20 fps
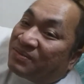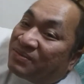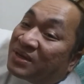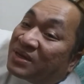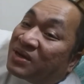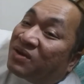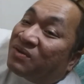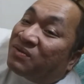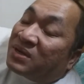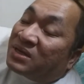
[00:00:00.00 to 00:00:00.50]

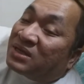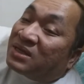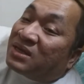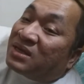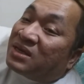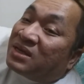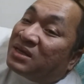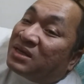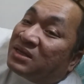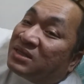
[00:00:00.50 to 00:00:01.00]
so
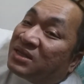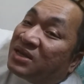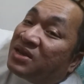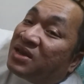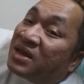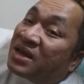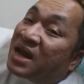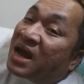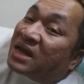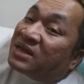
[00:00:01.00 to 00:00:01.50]
you
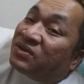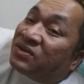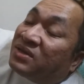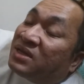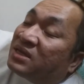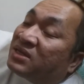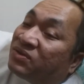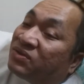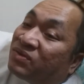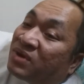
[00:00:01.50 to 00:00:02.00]
got to
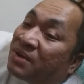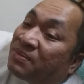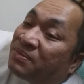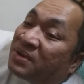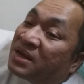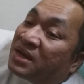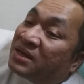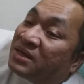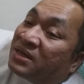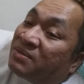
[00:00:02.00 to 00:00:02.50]
disrupt
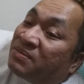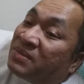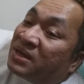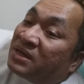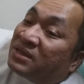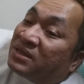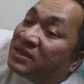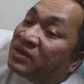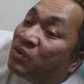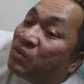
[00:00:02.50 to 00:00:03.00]
their
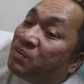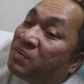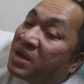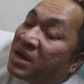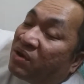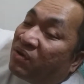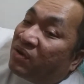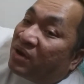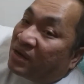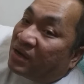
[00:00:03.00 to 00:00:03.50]
dimensional
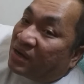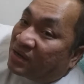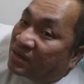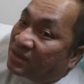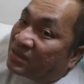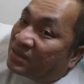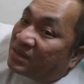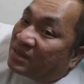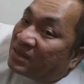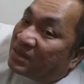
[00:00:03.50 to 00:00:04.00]
barrier
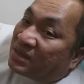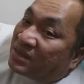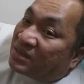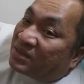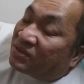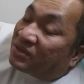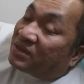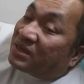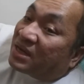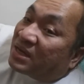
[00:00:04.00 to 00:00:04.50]

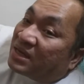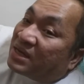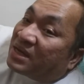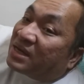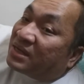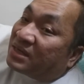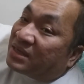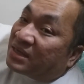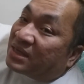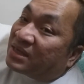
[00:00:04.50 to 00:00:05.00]
to get
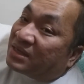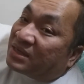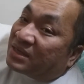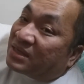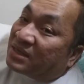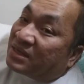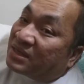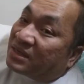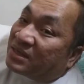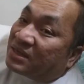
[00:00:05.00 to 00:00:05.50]
their
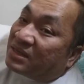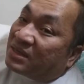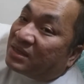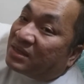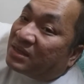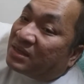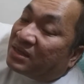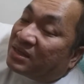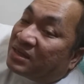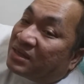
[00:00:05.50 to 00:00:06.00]
attention,
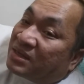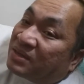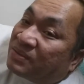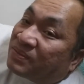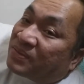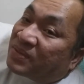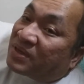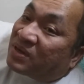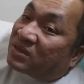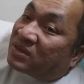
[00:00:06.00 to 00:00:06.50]

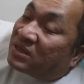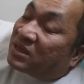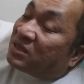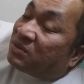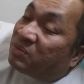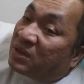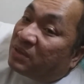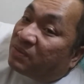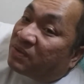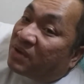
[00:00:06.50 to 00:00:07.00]
because
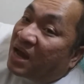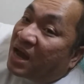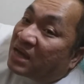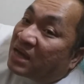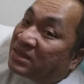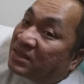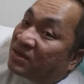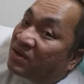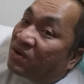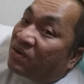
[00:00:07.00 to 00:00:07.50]
these people
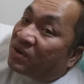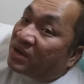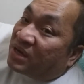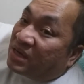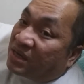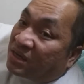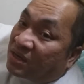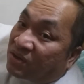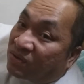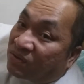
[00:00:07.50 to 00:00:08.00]
has their own
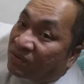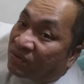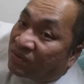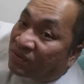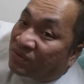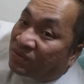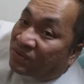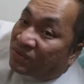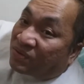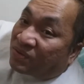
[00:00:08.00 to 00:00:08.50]
ego.
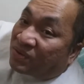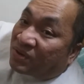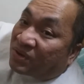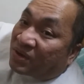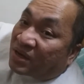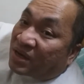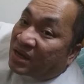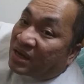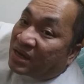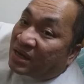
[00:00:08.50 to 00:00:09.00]

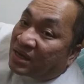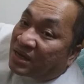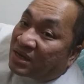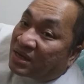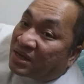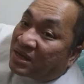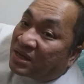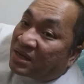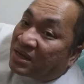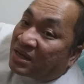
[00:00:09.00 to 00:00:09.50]
Okay,
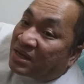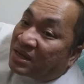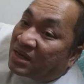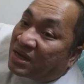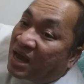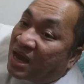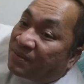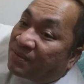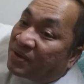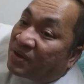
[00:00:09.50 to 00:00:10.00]

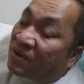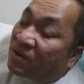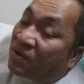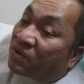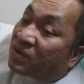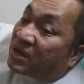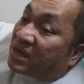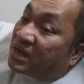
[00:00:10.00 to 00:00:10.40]
they have their own